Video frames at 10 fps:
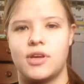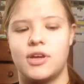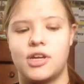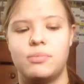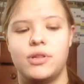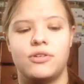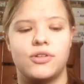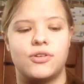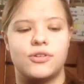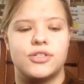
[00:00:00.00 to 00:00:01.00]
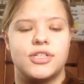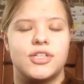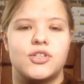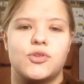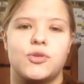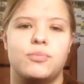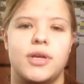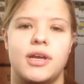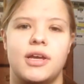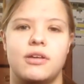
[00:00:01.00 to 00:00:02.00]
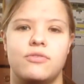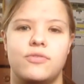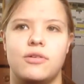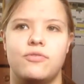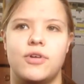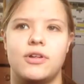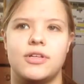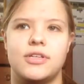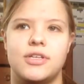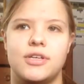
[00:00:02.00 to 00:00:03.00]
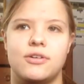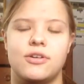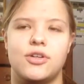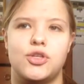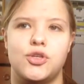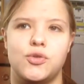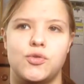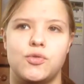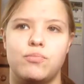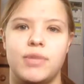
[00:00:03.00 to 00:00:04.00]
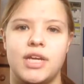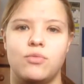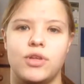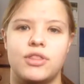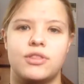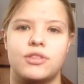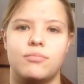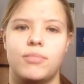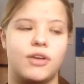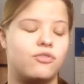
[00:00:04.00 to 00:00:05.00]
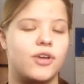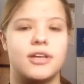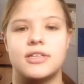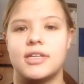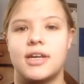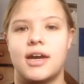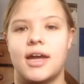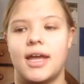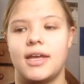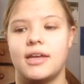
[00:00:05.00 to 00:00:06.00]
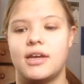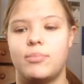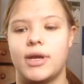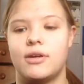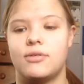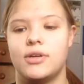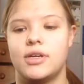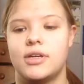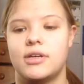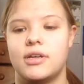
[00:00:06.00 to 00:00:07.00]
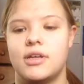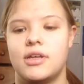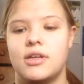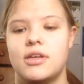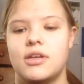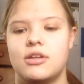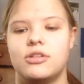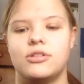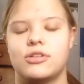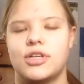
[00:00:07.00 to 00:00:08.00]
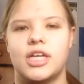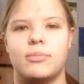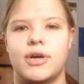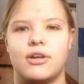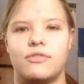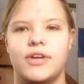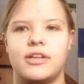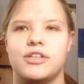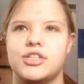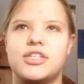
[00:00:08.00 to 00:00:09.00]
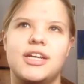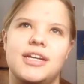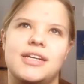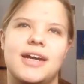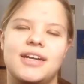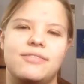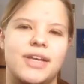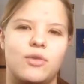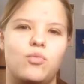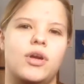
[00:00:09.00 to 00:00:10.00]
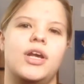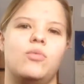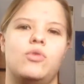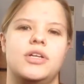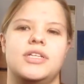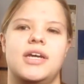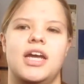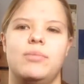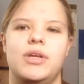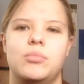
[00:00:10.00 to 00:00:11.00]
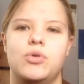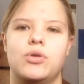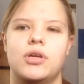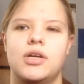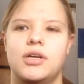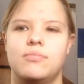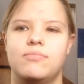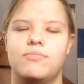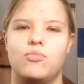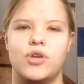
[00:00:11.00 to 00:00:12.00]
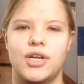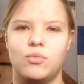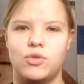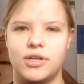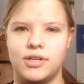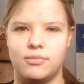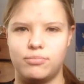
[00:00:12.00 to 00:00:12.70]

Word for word: A couple of the girls in this group have volunteered to meet with my friend and I about learning about our faith and just getting kind of like one-on-one time and more one-on-one